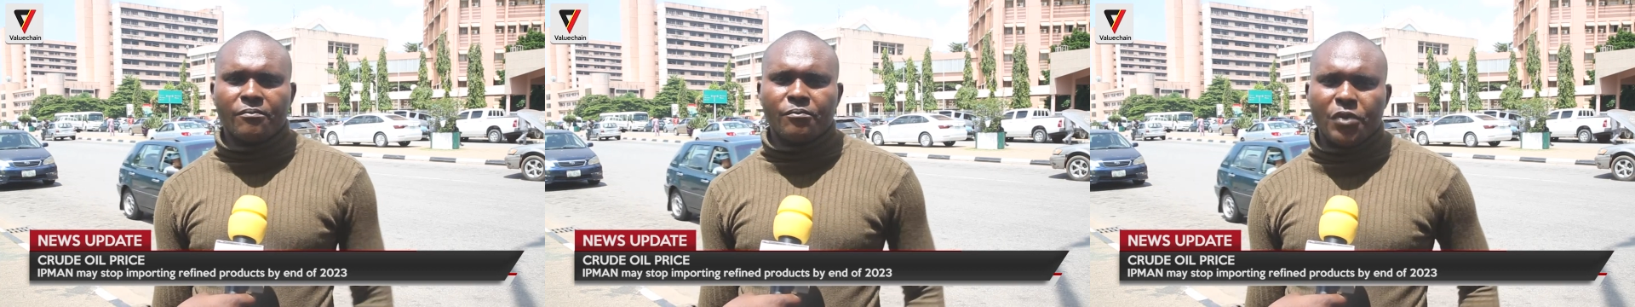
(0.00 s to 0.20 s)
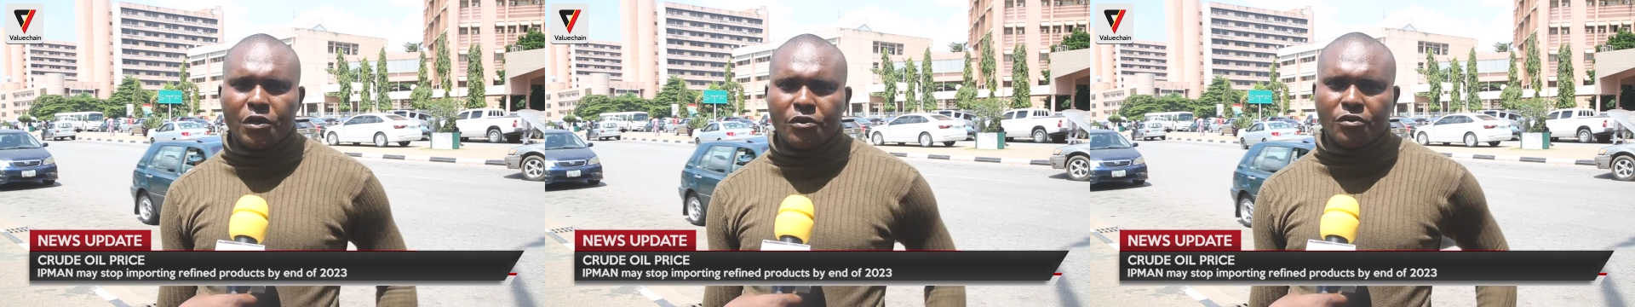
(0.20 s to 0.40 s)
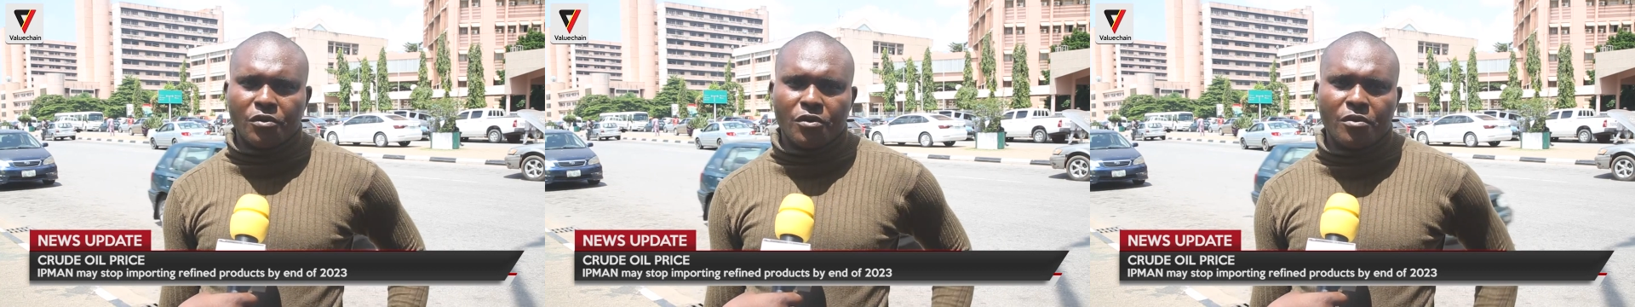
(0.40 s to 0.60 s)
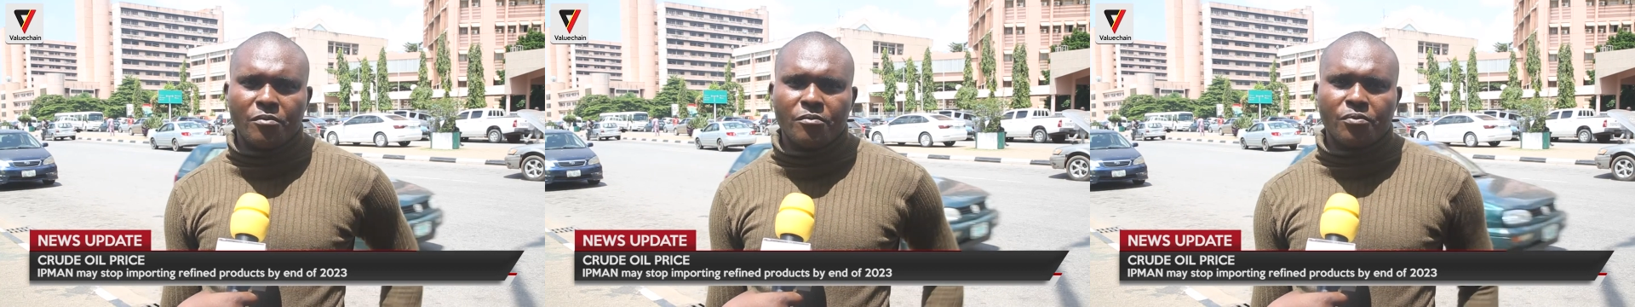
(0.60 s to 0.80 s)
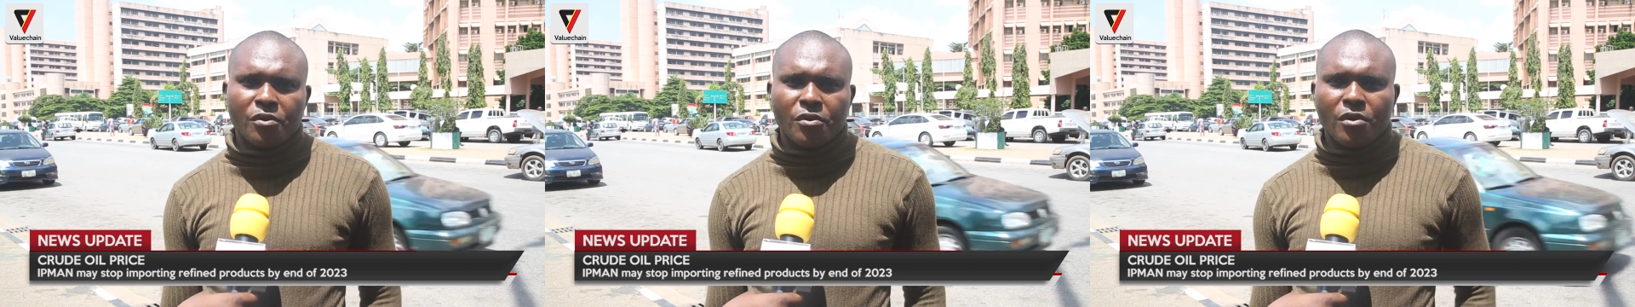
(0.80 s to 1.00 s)

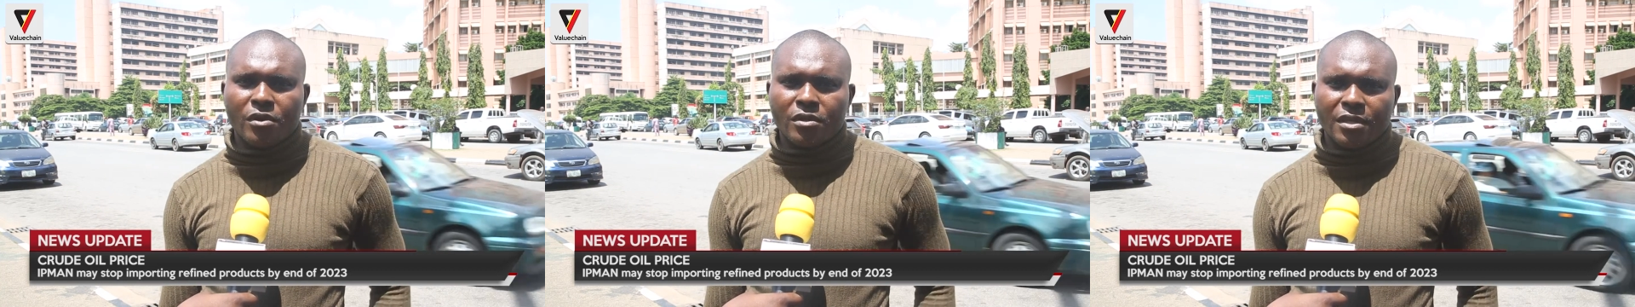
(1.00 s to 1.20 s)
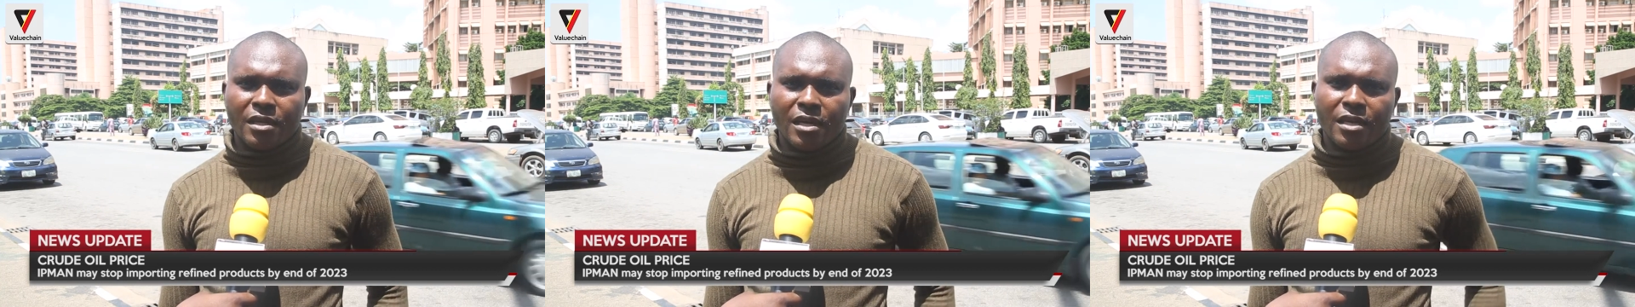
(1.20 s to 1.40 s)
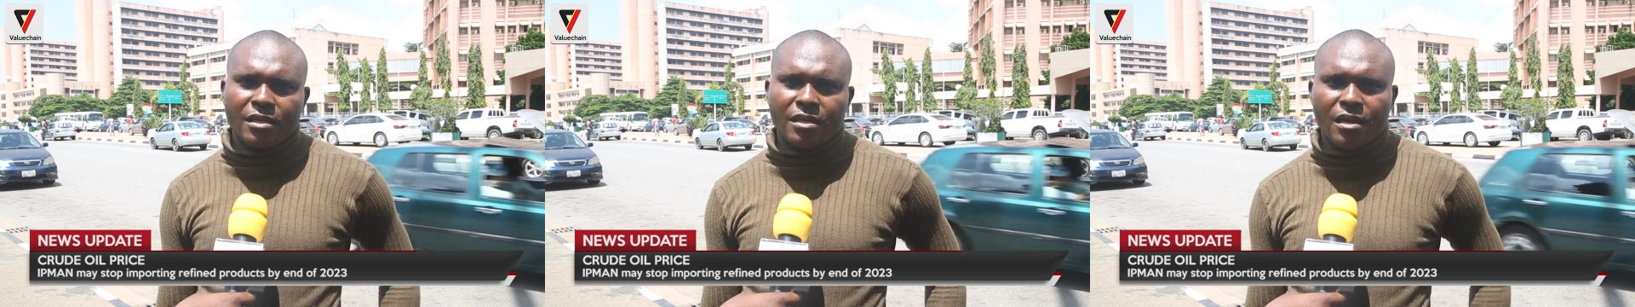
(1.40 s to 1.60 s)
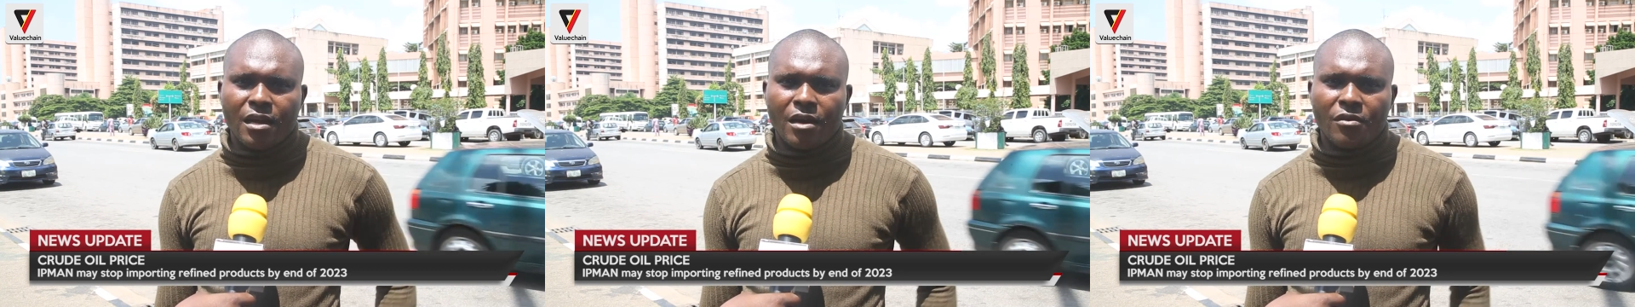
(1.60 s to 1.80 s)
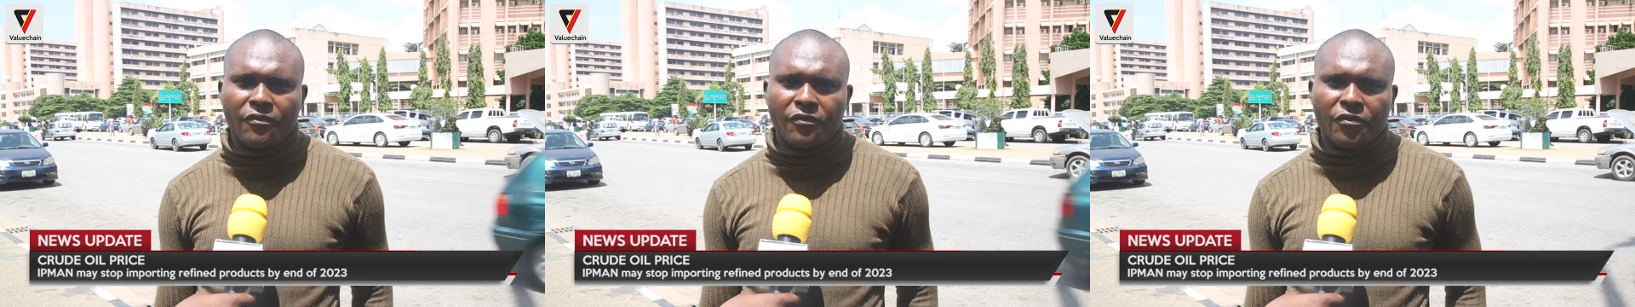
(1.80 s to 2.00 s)
petroleum products in
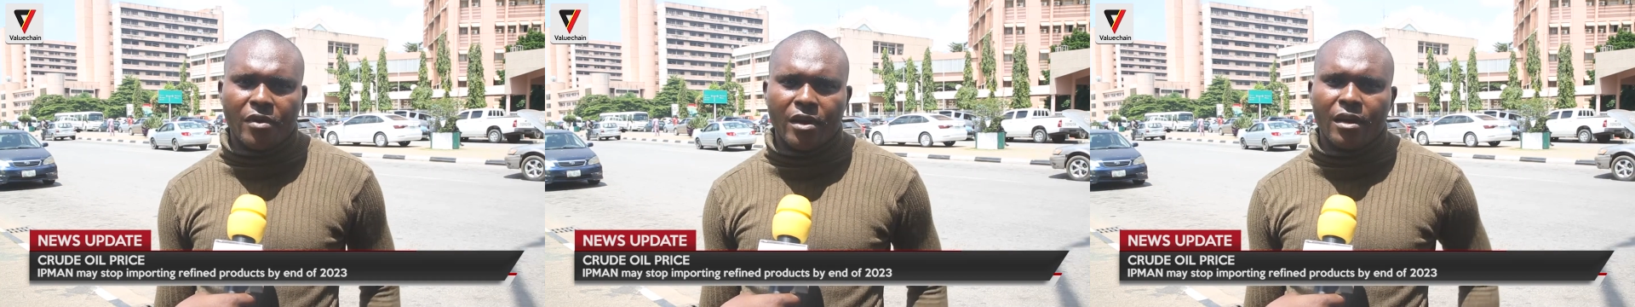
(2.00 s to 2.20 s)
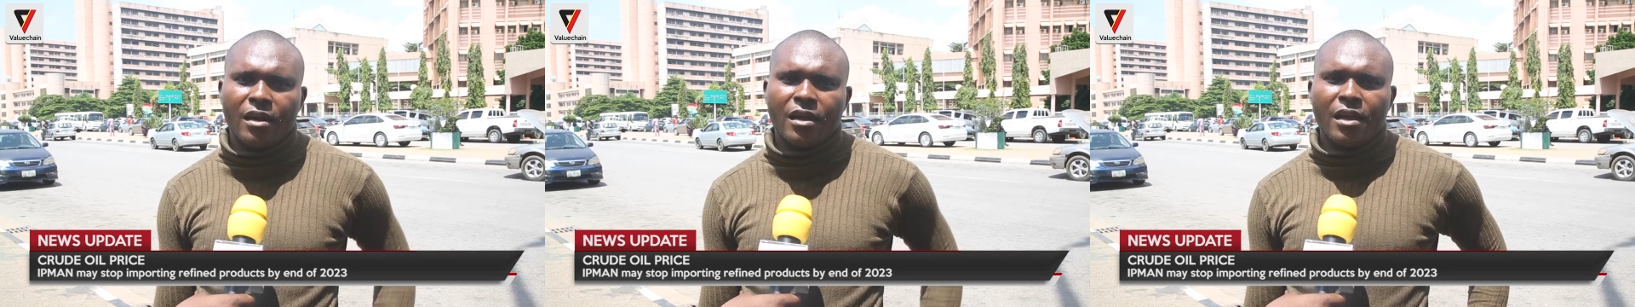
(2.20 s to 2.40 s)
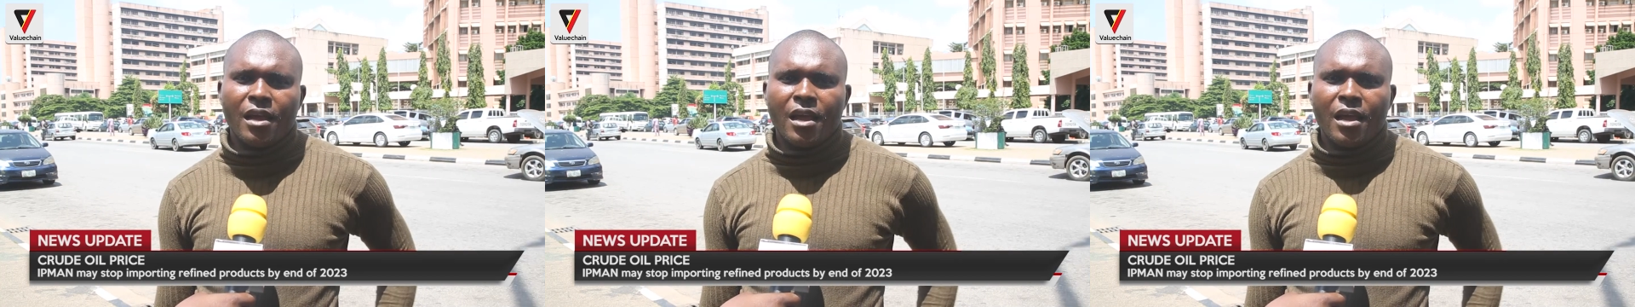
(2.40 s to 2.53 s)
Nigeria, or fuel,